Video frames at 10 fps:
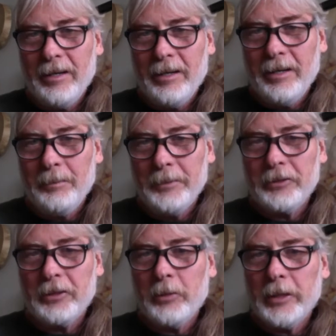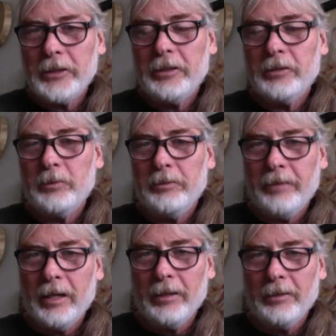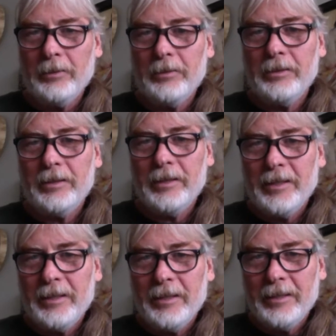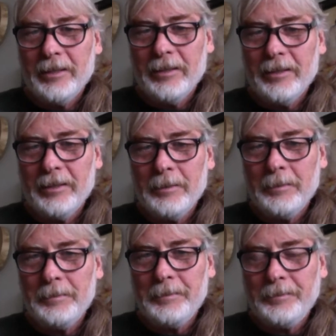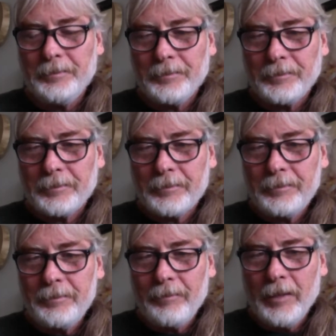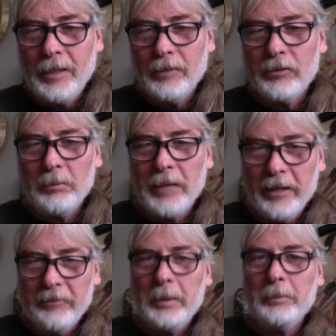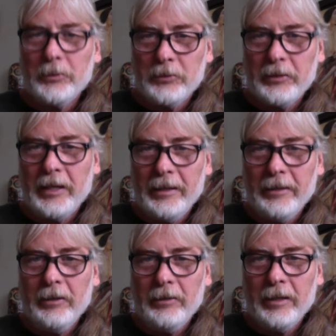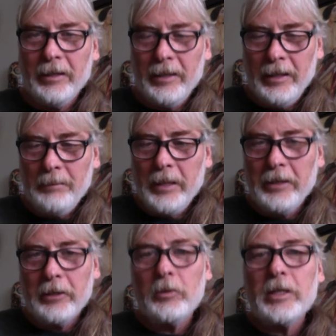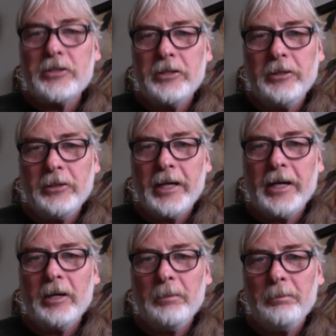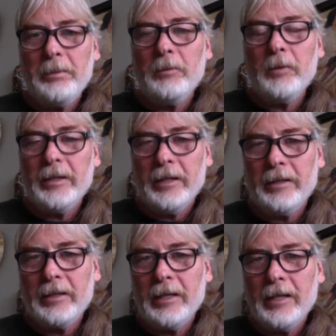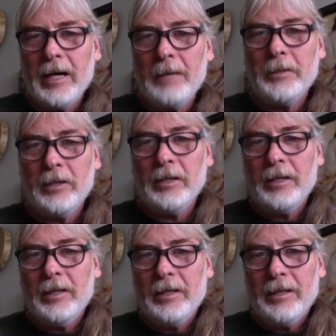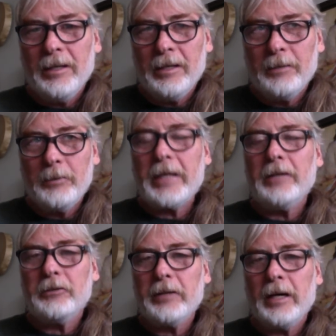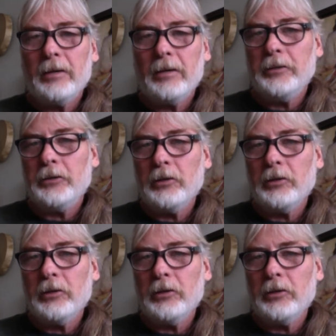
Um, it's the questions we follow. Um, and some native people say, you know, the may the question you carry be one that cannot be uh, reconciled in your